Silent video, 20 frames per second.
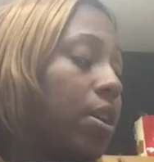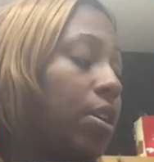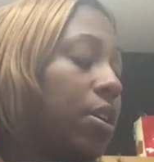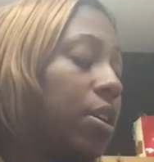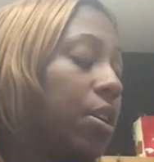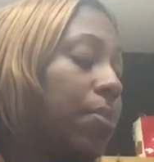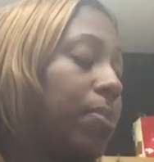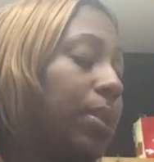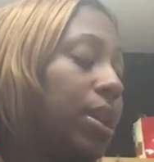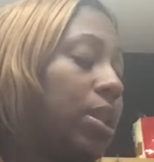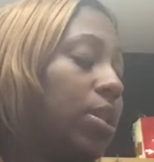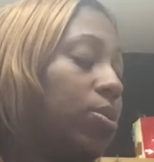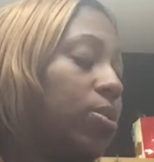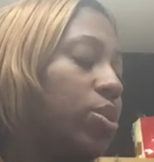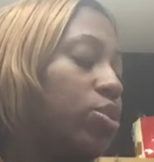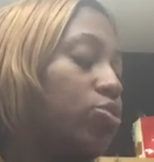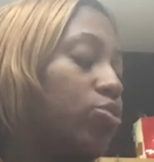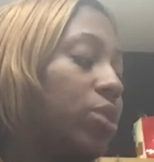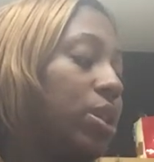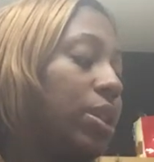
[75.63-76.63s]
Camilla
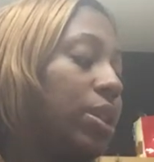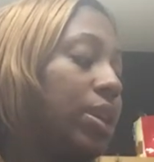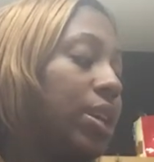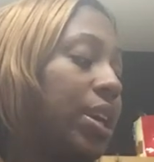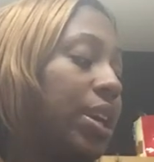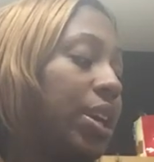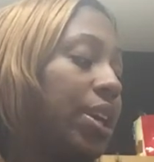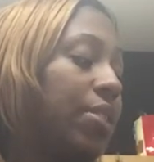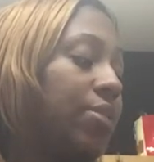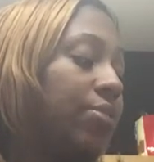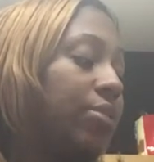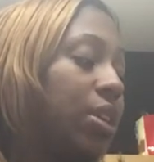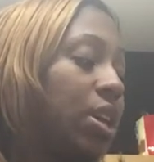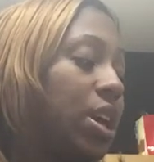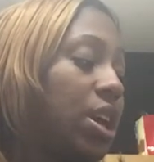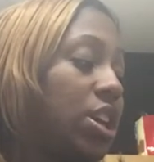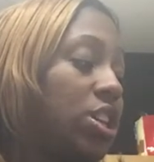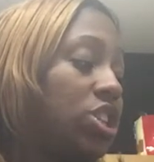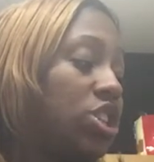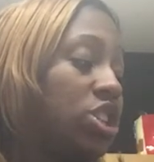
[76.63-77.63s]
was relieved.
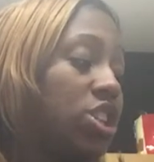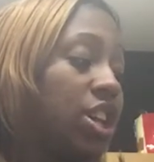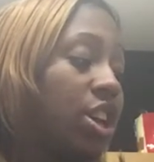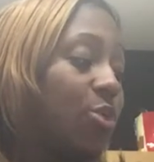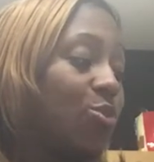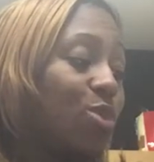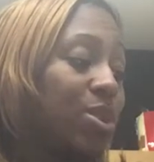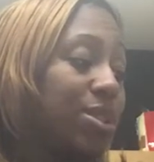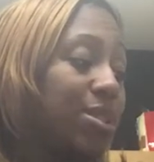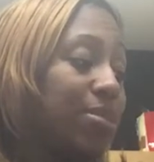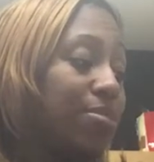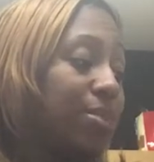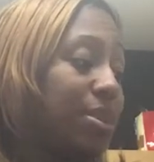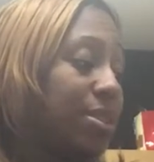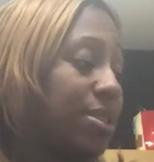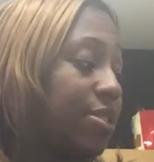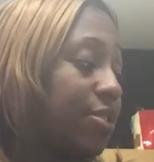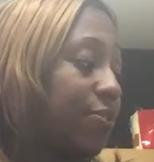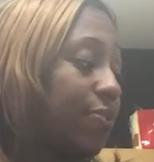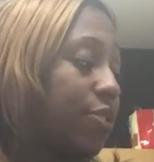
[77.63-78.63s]
She didn't want to
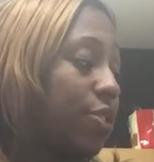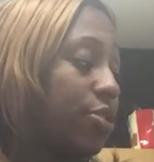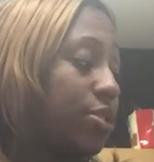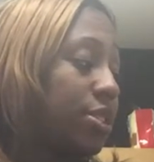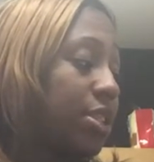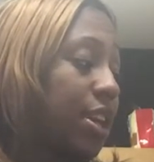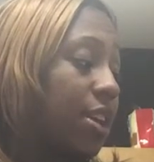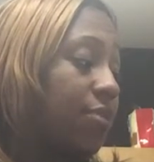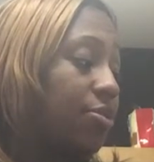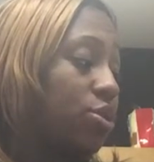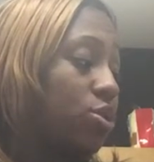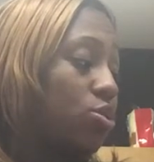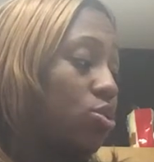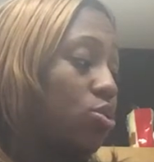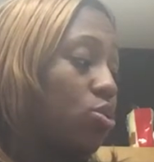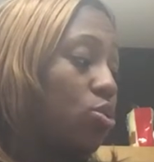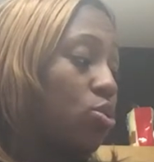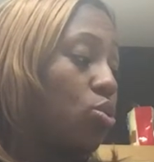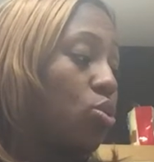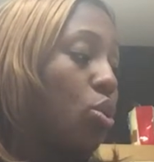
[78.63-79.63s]
miss the first day of
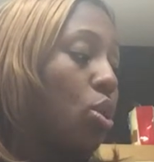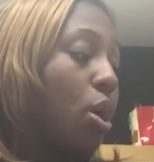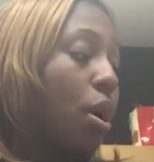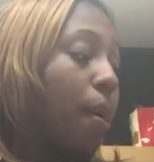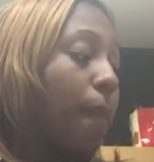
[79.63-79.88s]
school,